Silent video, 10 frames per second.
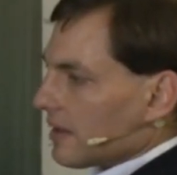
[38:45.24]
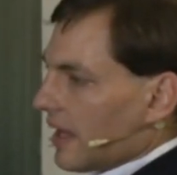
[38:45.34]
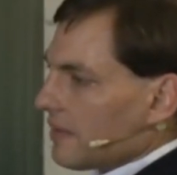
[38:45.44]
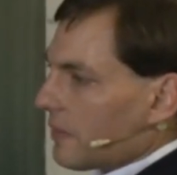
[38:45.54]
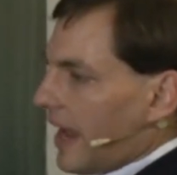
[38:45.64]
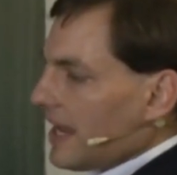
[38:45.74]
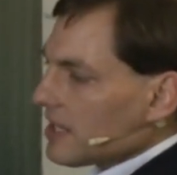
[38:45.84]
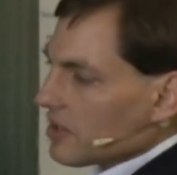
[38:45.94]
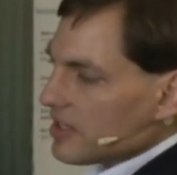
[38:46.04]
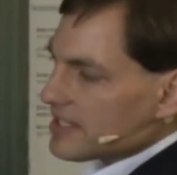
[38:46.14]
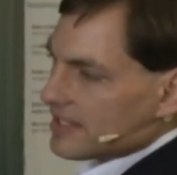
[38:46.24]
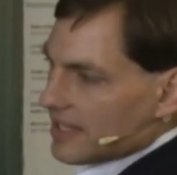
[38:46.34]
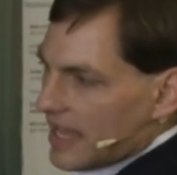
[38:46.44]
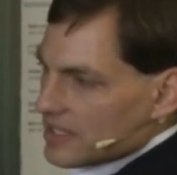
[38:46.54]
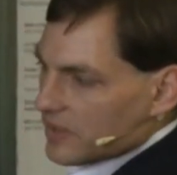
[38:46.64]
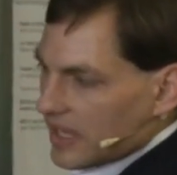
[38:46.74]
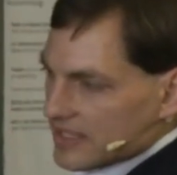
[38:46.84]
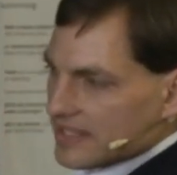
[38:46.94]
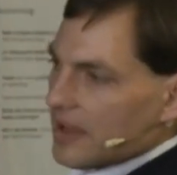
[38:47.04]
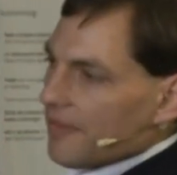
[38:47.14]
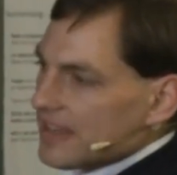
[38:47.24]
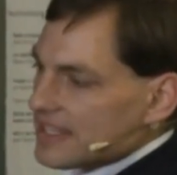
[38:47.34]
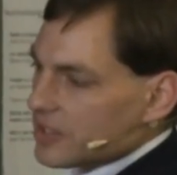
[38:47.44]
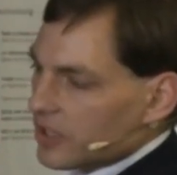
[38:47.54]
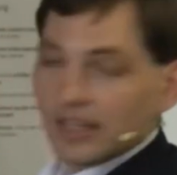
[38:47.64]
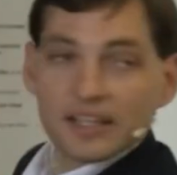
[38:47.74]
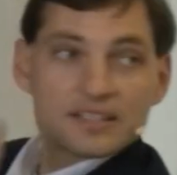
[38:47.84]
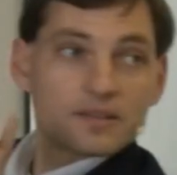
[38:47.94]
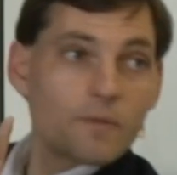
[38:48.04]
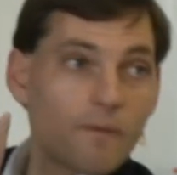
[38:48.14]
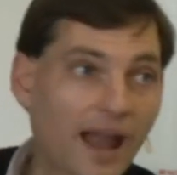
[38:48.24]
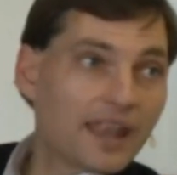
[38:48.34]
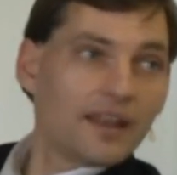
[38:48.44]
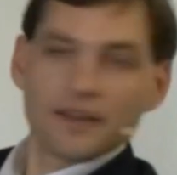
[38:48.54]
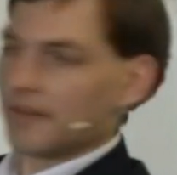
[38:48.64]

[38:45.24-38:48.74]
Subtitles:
and the radius, as you can see, of this circle is 1.